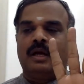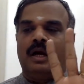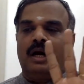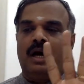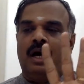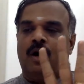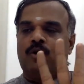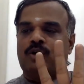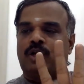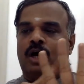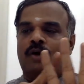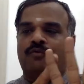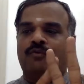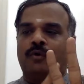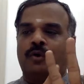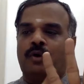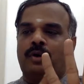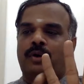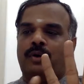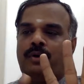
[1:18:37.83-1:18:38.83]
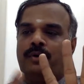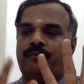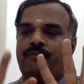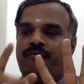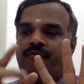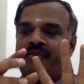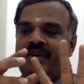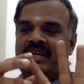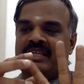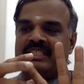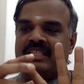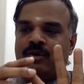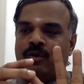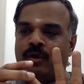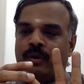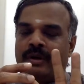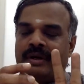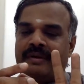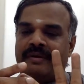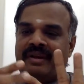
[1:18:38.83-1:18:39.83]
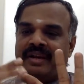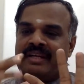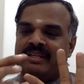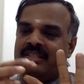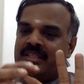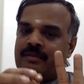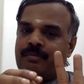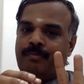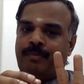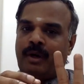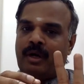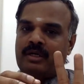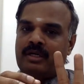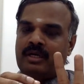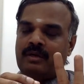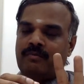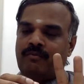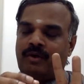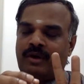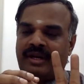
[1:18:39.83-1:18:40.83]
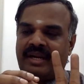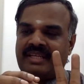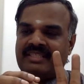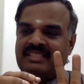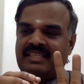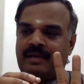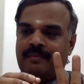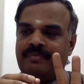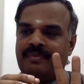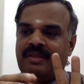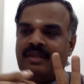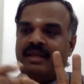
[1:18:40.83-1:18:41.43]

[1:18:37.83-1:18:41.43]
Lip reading: Out of 4, fixed overhead variance is important for an exam.